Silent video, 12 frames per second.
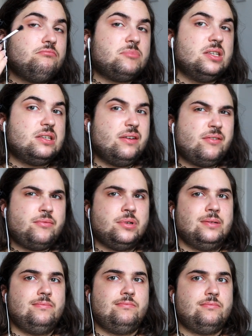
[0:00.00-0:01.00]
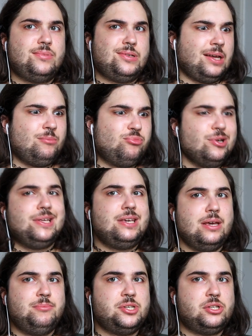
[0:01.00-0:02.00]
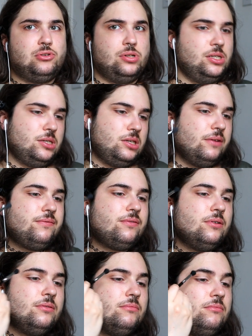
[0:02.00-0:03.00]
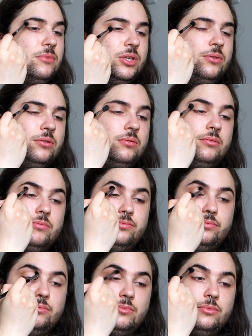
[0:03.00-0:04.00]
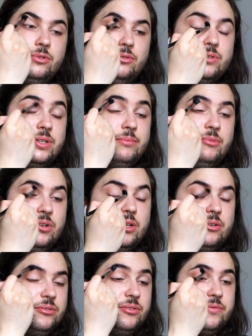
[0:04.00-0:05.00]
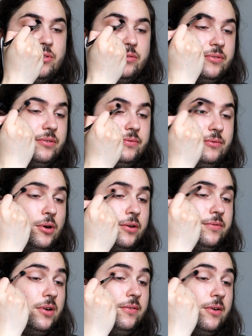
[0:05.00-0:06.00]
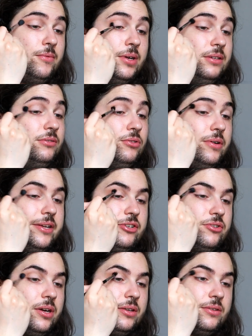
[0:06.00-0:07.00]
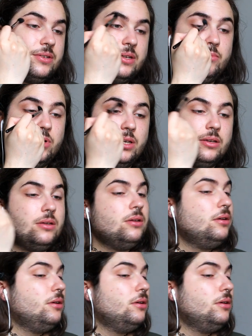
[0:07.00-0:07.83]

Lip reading: Since everyone's like brain chemistry is different, not all the same molecules for work for everyone and don't interact the same way.